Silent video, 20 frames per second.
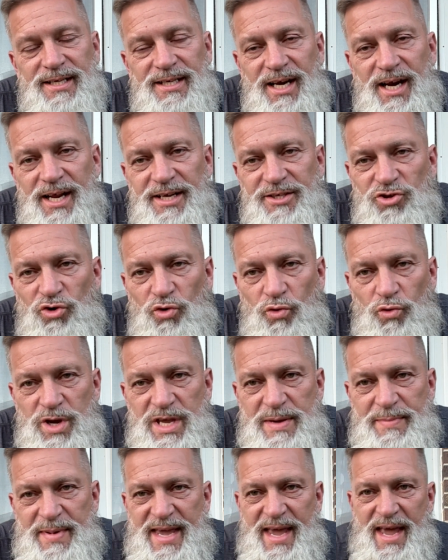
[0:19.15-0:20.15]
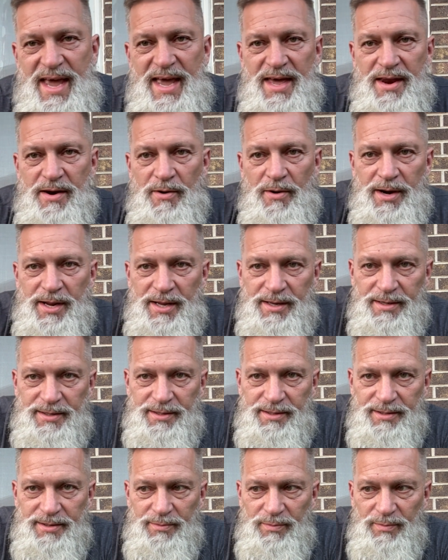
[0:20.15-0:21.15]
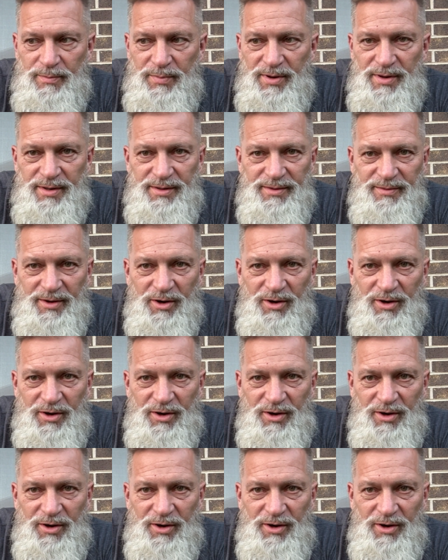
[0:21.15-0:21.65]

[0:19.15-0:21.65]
Nice creamy head on it, but